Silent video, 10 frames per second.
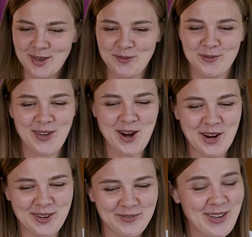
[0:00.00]

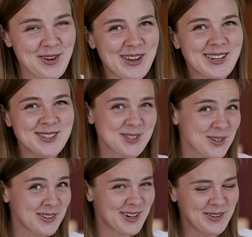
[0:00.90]
Very, very
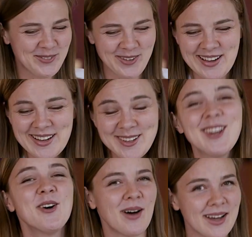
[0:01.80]
conservative. You
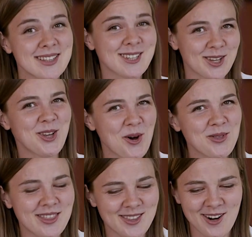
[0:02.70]
know, I did know
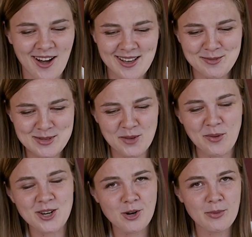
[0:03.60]
that there are items in
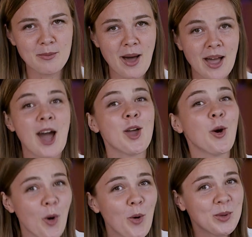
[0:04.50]
my shopping bag. I
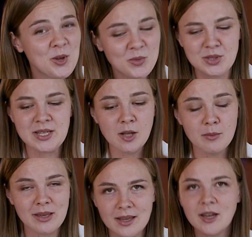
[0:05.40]
hoped you would tell
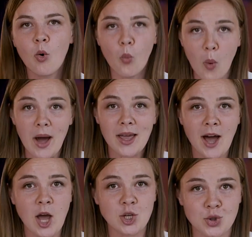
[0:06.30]
me why
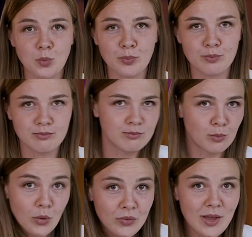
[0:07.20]
I should
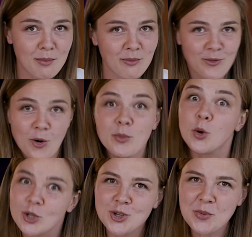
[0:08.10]
move them from
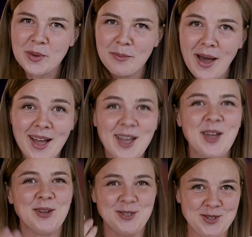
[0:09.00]
your shopping bag
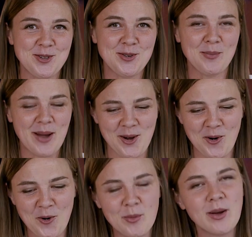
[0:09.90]
to my
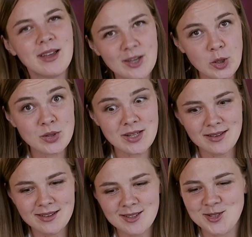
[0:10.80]
home. You
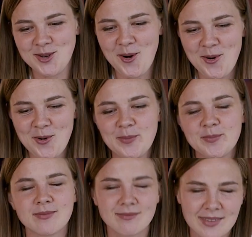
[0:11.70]
didn't, so
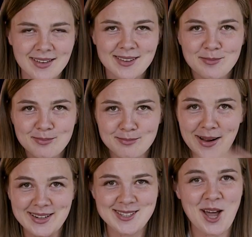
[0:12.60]

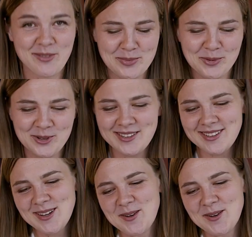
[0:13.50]
minus half a point.